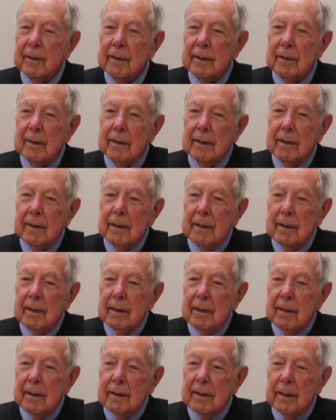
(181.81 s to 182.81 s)
Mm -hmm.
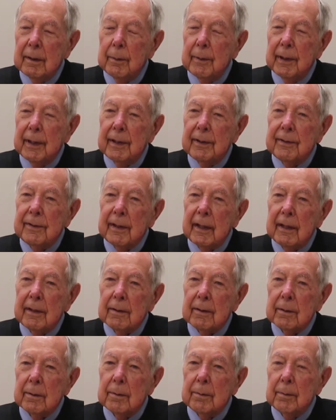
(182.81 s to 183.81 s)
And then we had
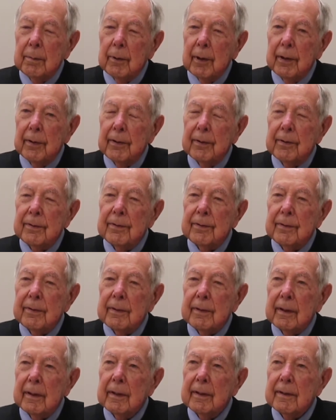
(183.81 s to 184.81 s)
Taylor Brothers
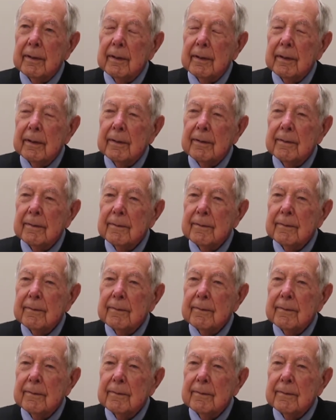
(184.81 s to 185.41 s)
and uh,